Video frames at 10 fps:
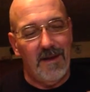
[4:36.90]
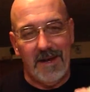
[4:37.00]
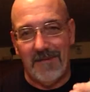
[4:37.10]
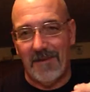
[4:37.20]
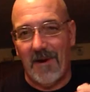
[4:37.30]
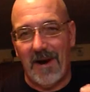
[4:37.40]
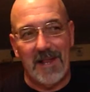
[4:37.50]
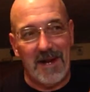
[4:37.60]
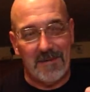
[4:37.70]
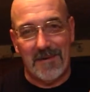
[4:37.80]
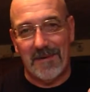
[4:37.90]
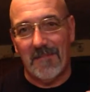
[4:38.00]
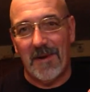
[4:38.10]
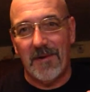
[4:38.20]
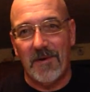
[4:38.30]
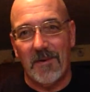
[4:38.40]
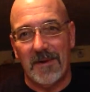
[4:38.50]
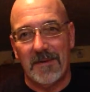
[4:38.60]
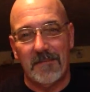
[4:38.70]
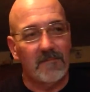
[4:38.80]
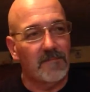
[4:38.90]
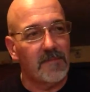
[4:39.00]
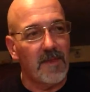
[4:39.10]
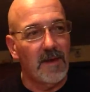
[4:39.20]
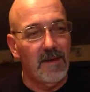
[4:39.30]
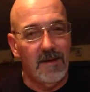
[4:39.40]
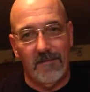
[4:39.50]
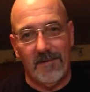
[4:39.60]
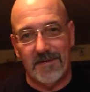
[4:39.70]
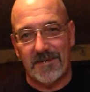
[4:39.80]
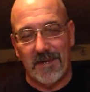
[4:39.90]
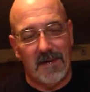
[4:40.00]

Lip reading: even though I like my new one, which